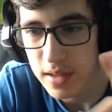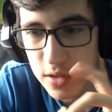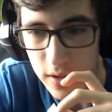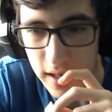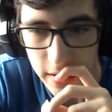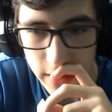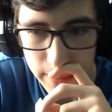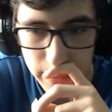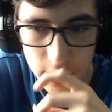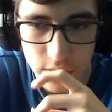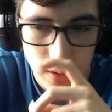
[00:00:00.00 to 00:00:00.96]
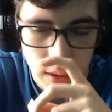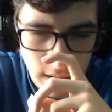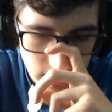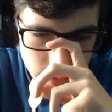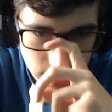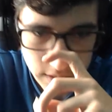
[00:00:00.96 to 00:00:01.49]
Mesozoic Isle compared to a lot
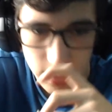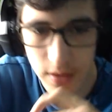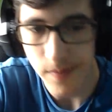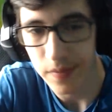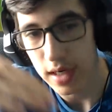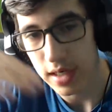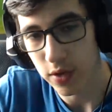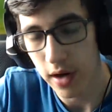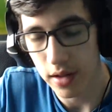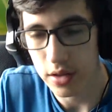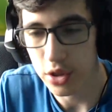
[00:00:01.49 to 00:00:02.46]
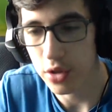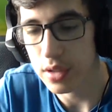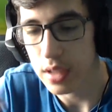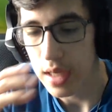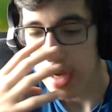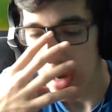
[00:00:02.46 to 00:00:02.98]
of these other Dinosaur Island
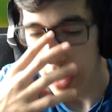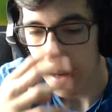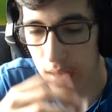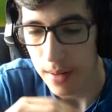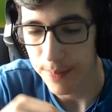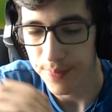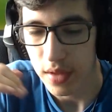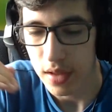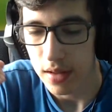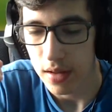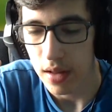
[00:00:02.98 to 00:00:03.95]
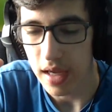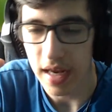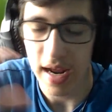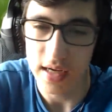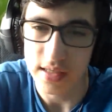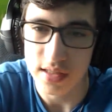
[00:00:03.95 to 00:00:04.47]
shows. It
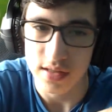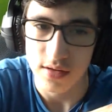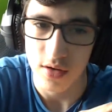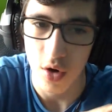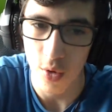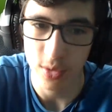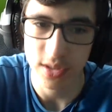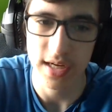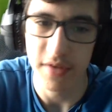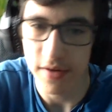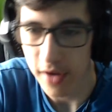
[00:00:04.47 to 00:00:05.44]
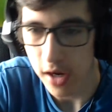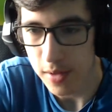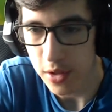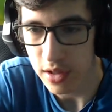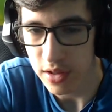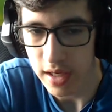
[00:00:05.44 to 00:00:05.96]
has almost every
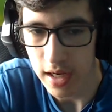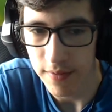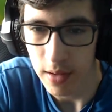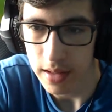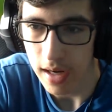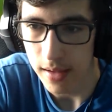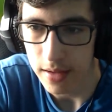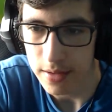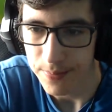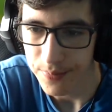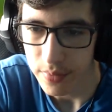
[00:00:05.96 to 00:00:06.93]
environment you can think of on the island.